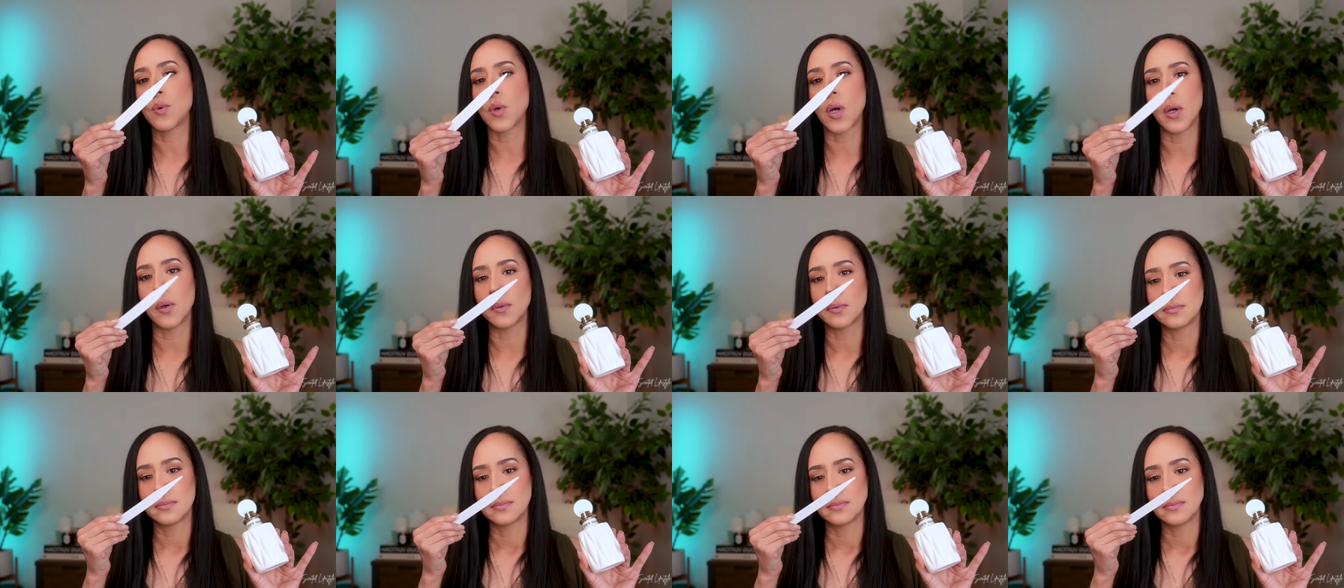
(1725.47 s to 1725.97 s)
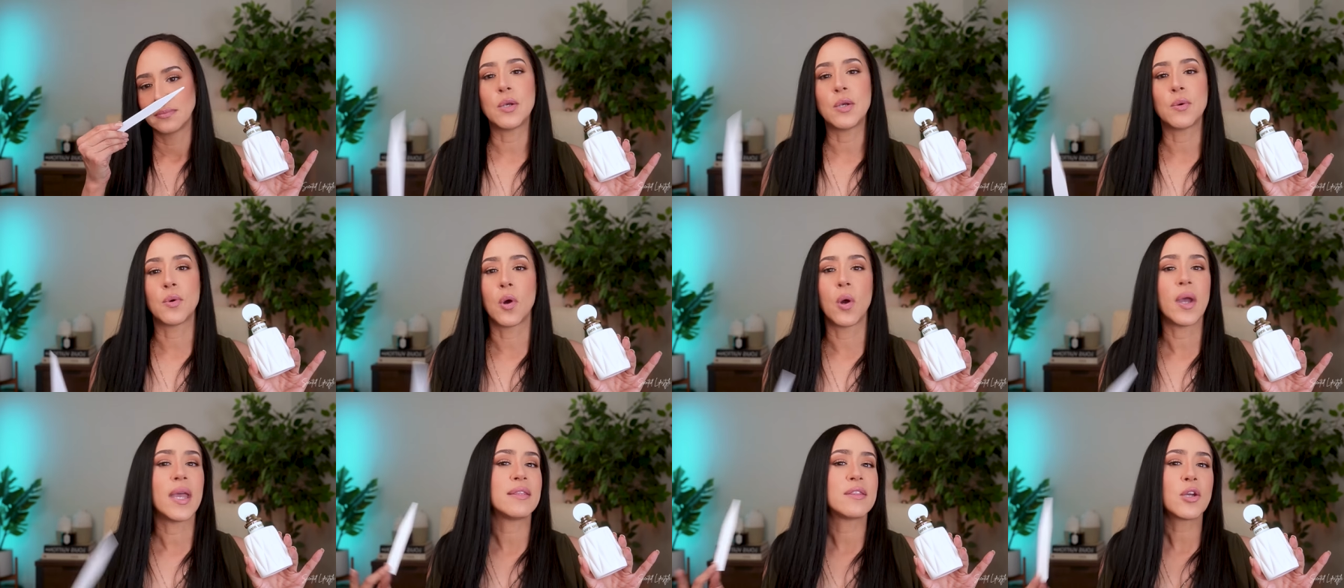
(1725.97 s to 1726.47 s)
Zero,
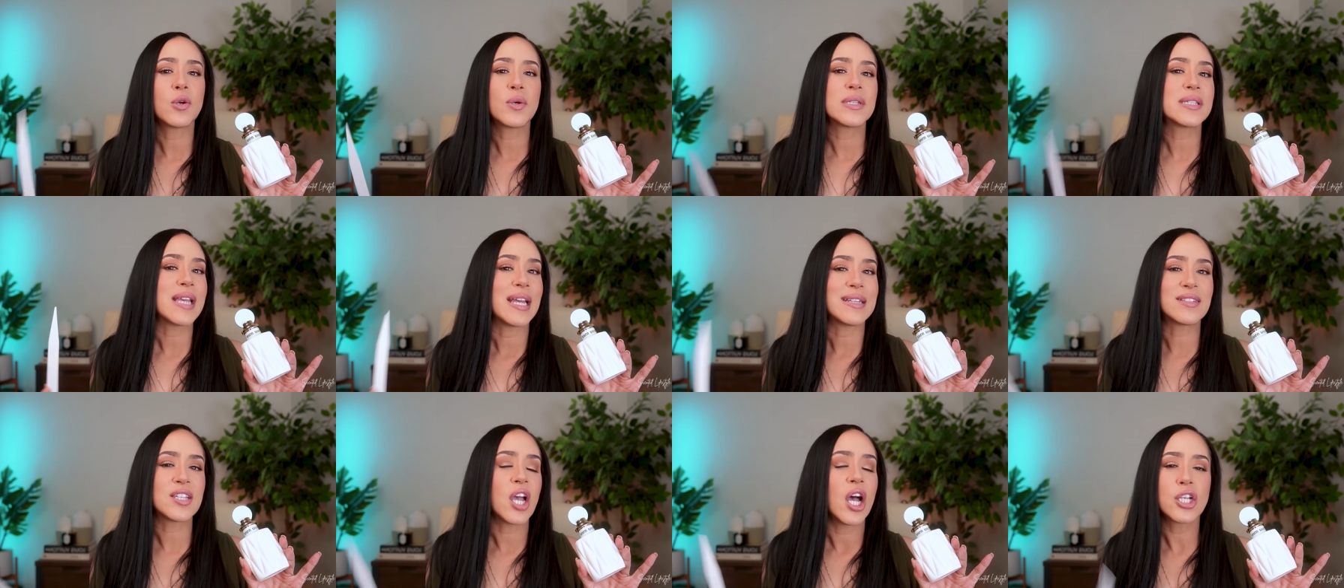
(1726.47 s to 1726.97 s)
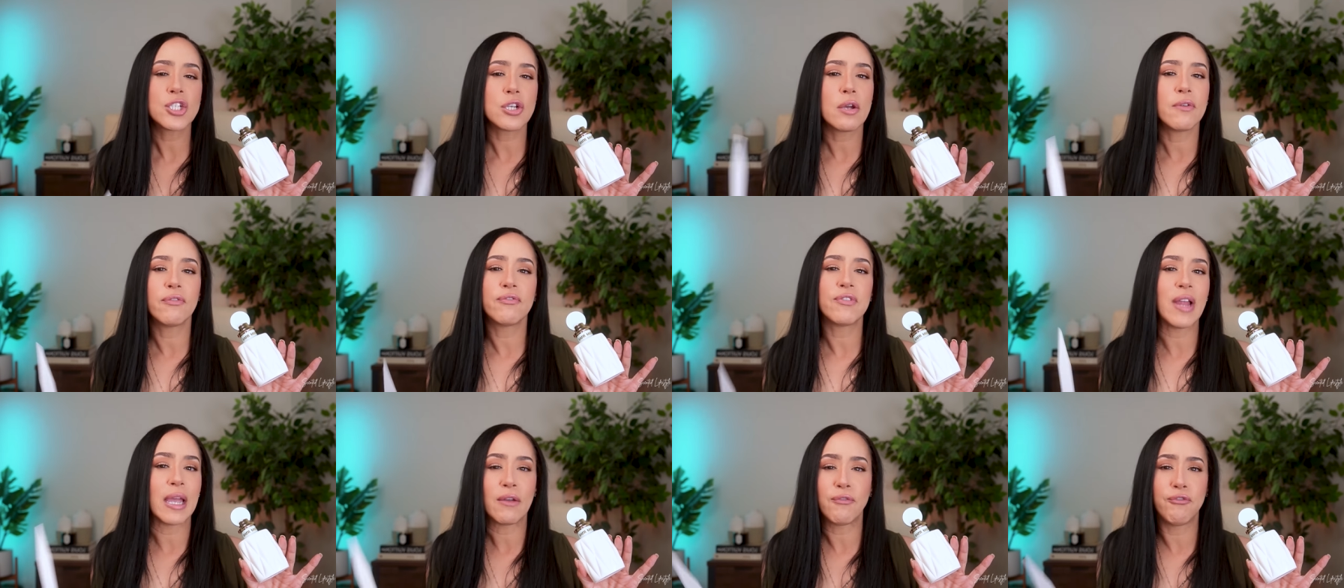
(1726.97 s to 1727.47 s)
zero. And there is a touch
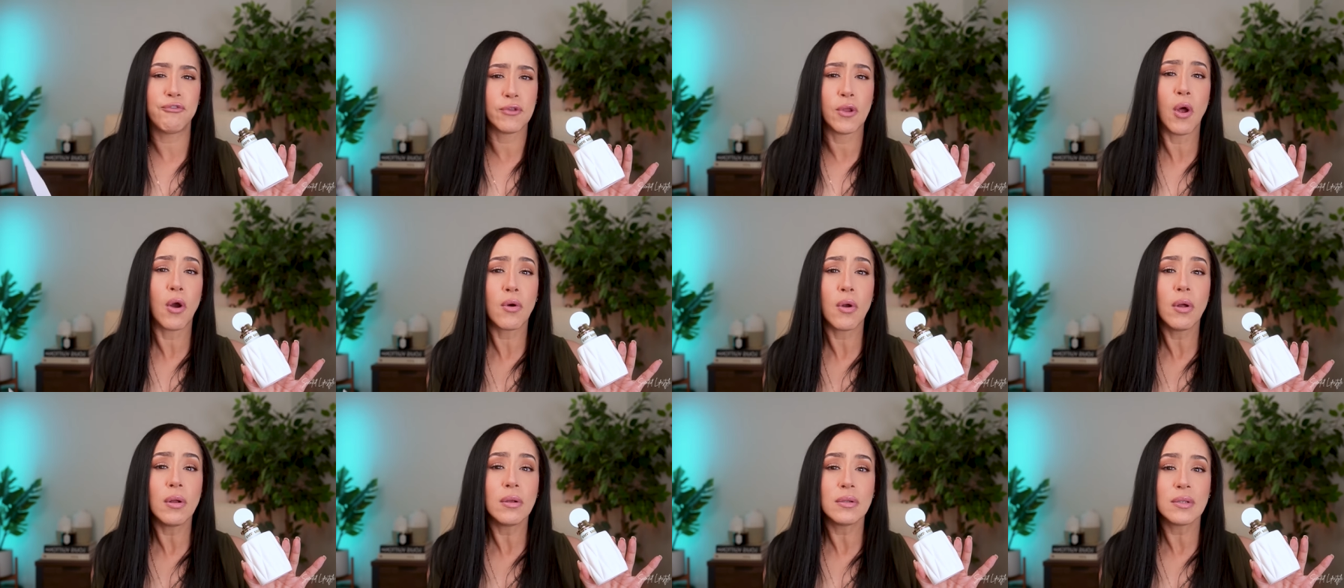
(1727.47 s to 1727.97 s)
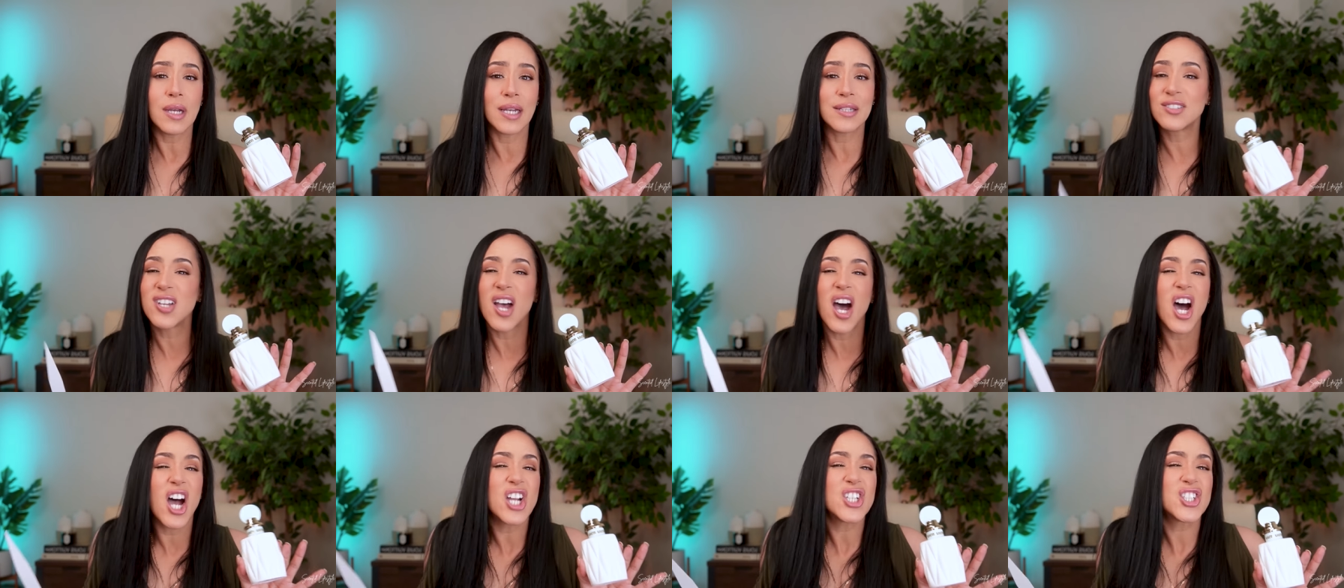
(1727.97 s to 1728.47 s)
of like floral, a
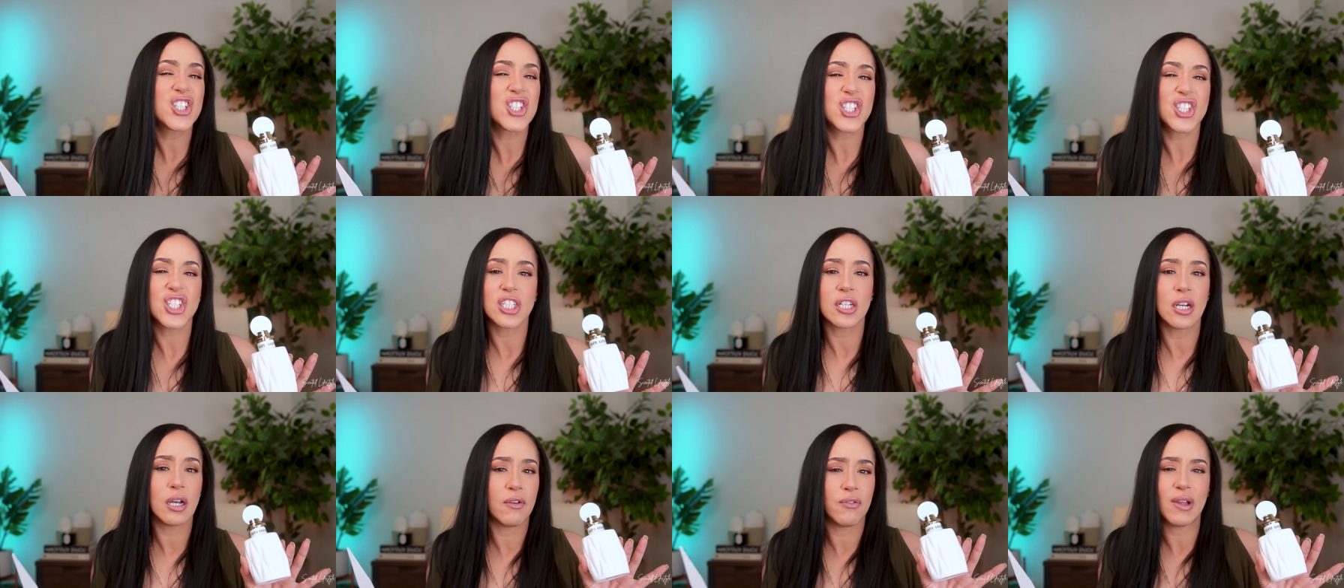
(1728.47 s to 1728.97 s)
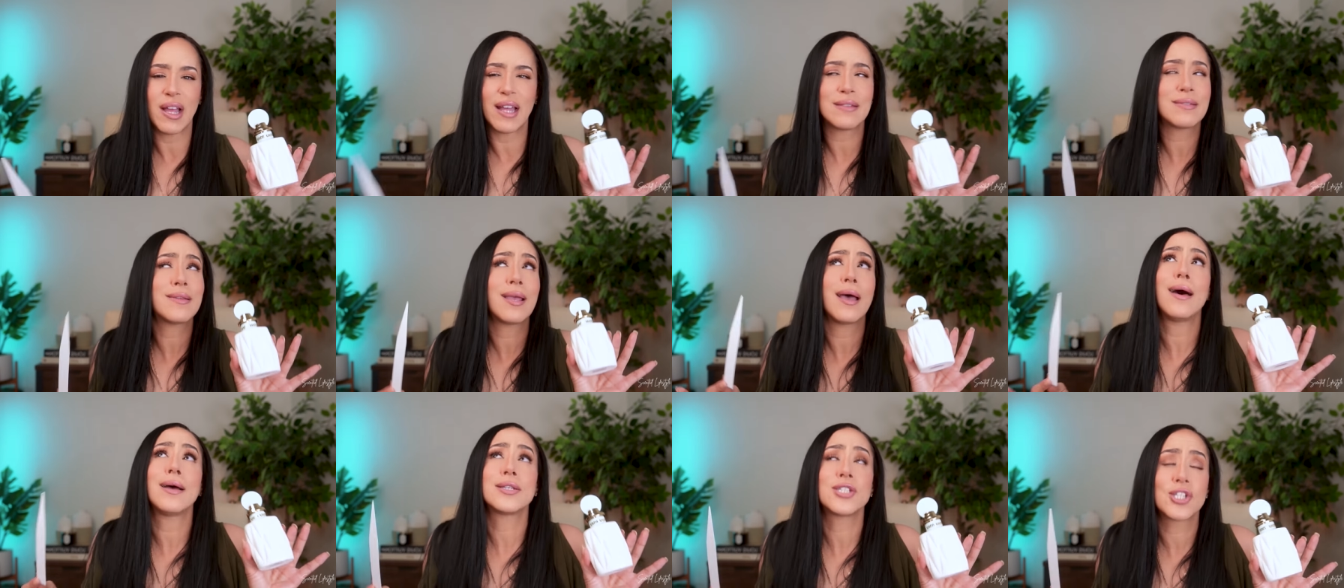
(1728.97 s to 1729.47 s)
touch of a
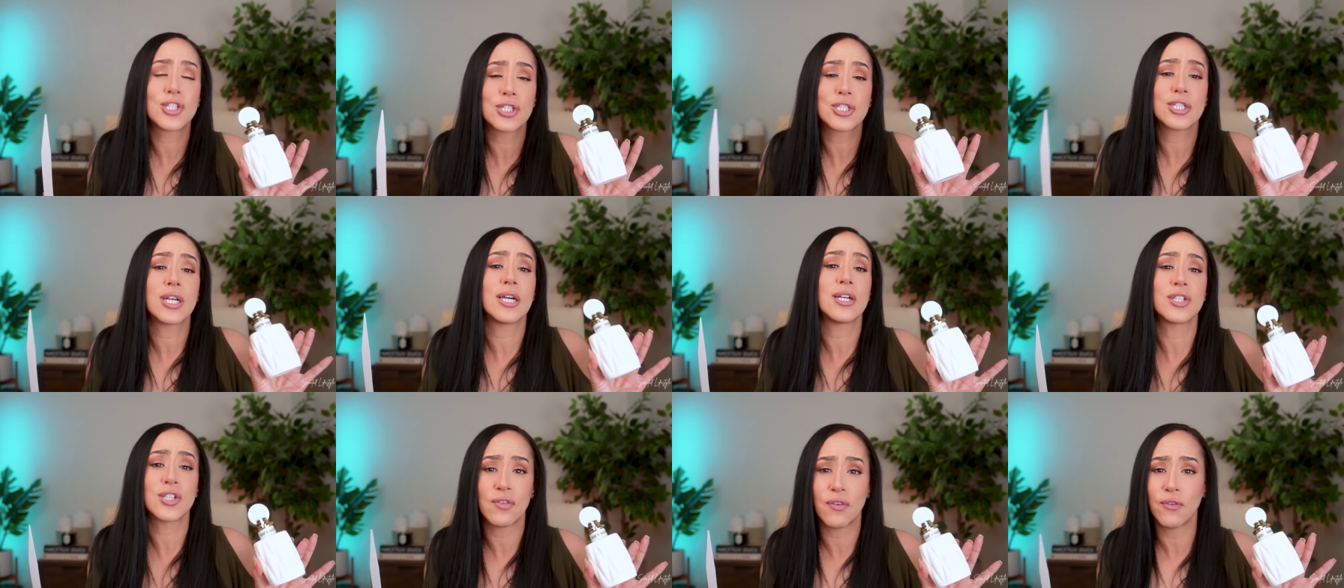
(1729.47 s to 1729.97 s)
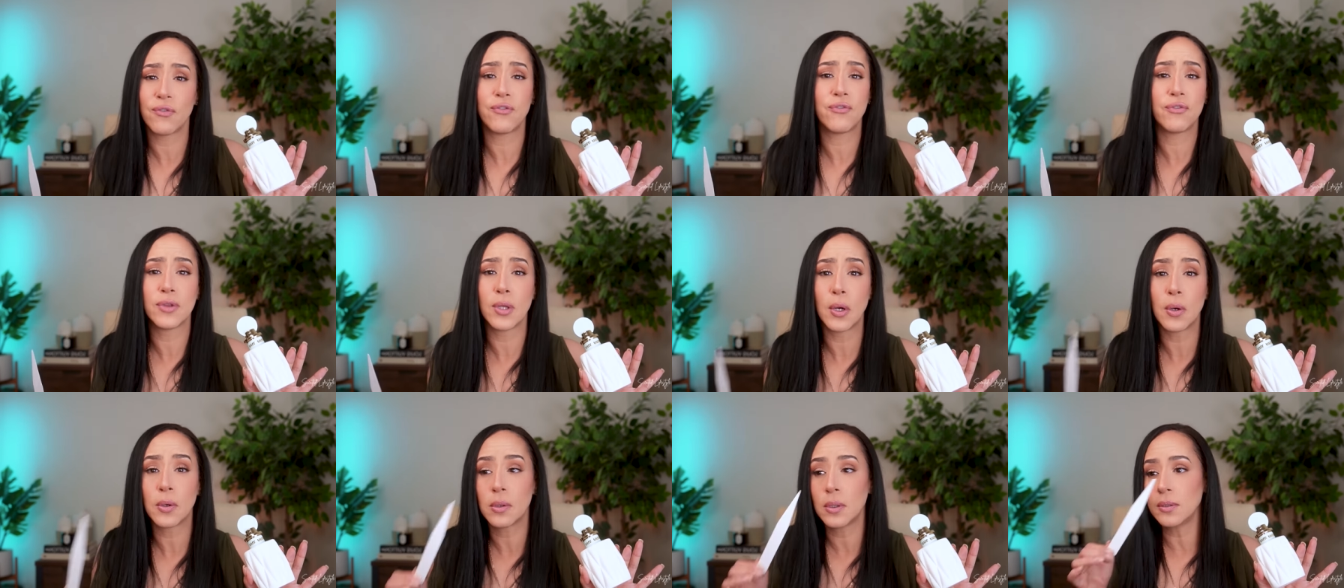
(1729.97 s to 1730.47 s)
touch, touch of
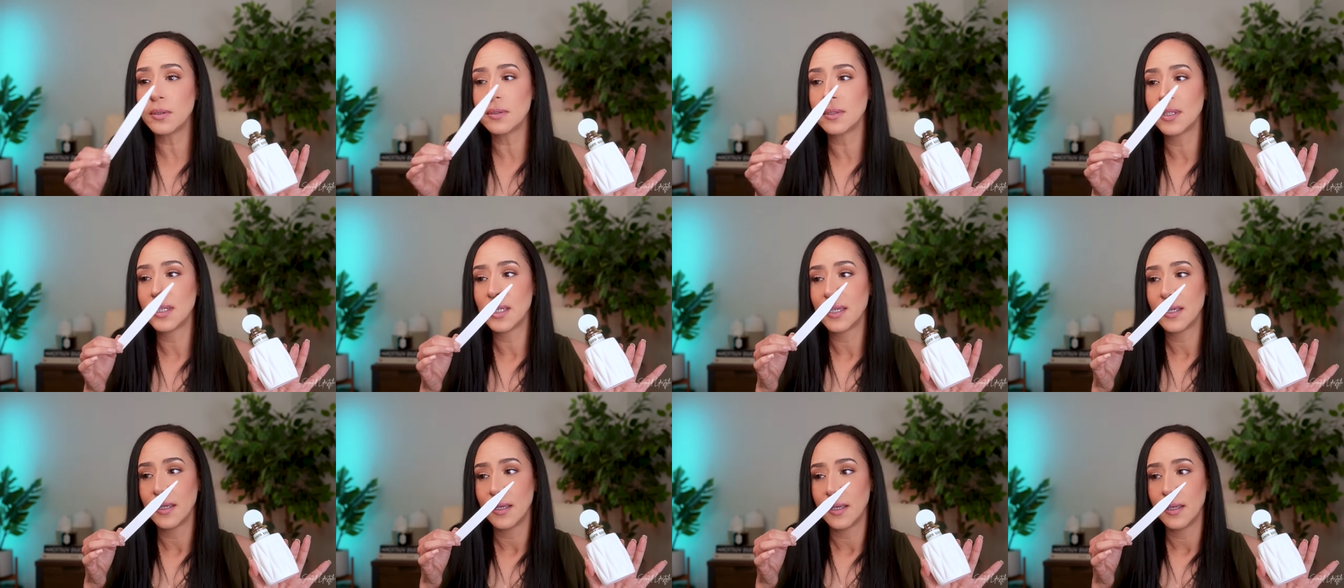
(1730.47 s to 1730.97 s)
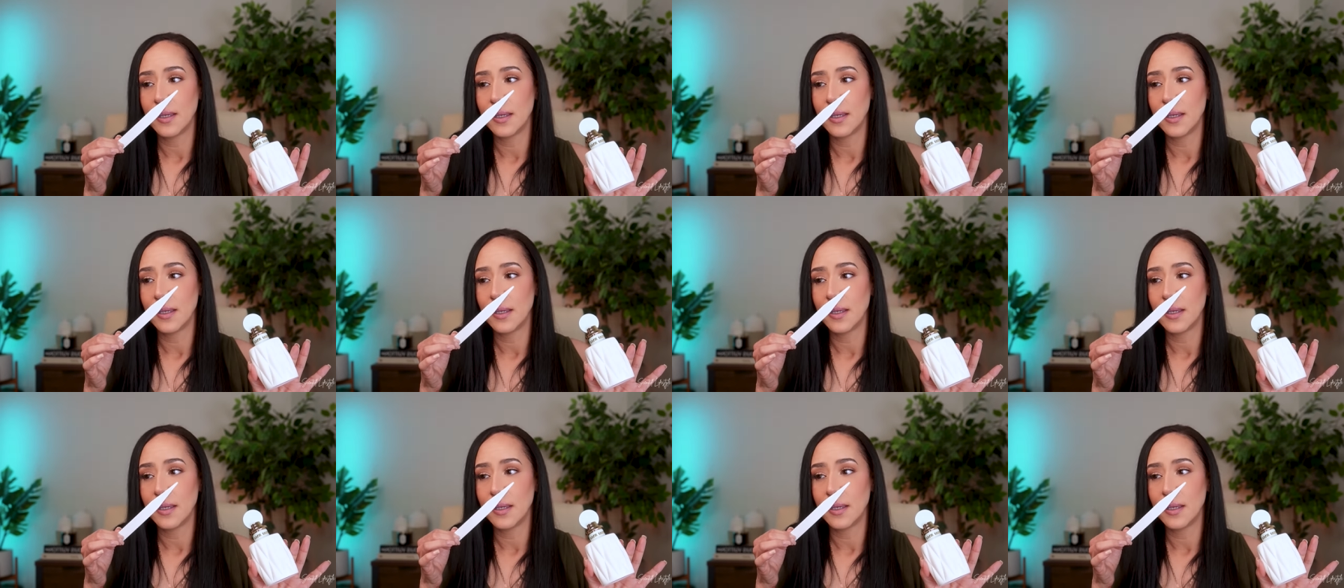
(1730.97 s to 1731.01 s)
floral,